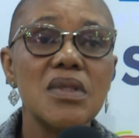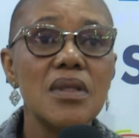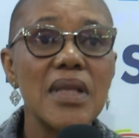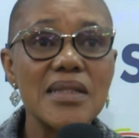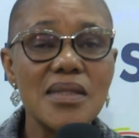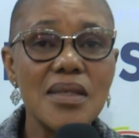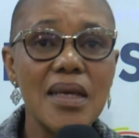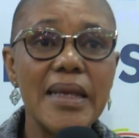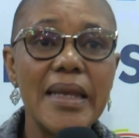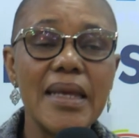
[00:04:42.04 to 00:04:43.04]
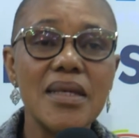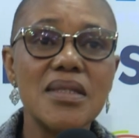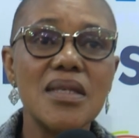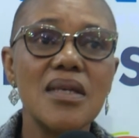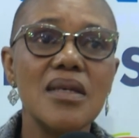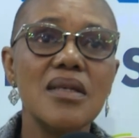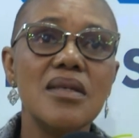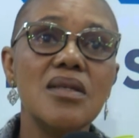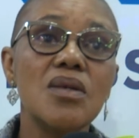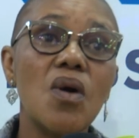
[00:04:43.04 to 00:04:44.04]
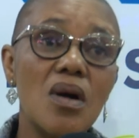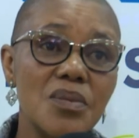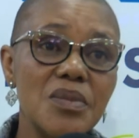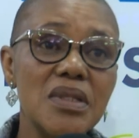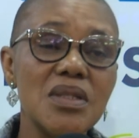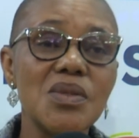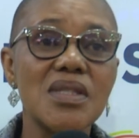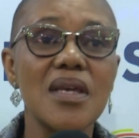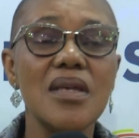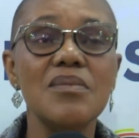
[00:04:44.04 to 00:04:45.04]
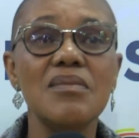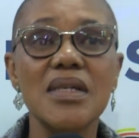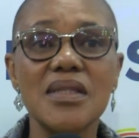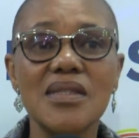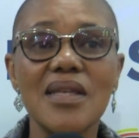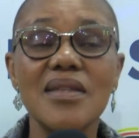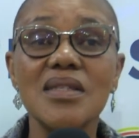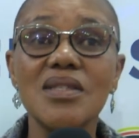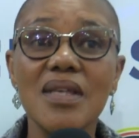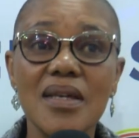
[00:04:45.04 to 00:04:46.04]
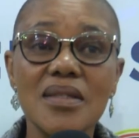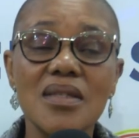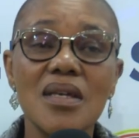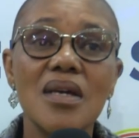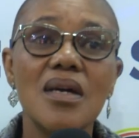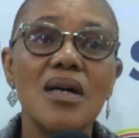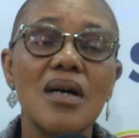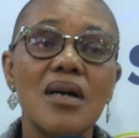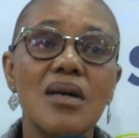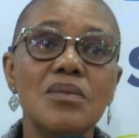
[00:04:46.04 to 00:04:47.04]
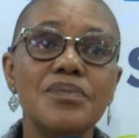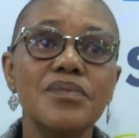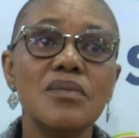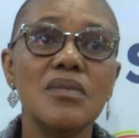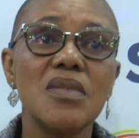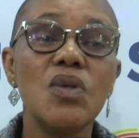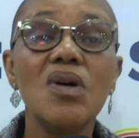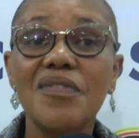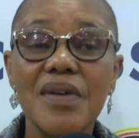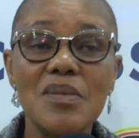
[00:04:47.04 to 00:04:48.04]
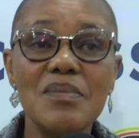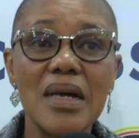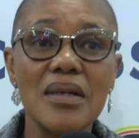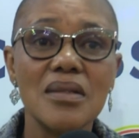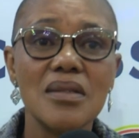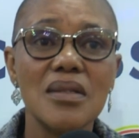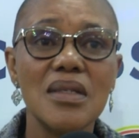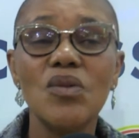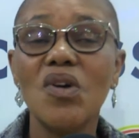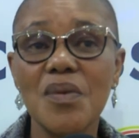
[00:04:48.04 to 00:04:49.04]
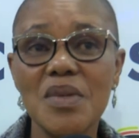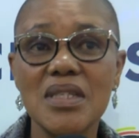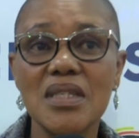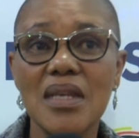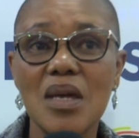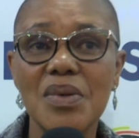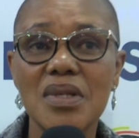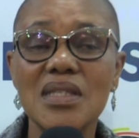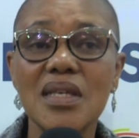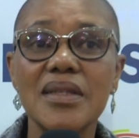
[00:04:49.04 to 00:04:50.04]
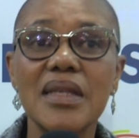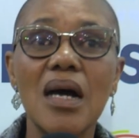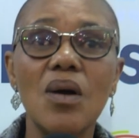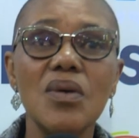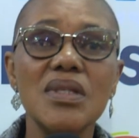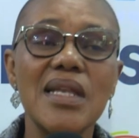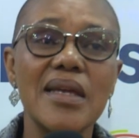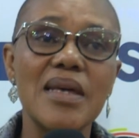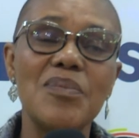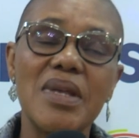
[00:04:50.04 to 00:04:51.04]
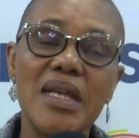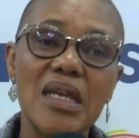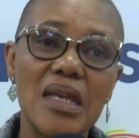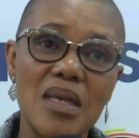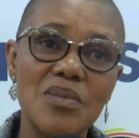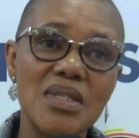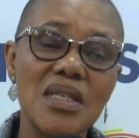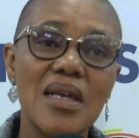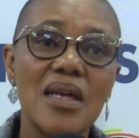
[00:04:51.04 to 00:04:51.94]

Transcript: last year late, he called me to say, my sister, they said November. In November, it didn't happen. He said, now it's like they're playing games.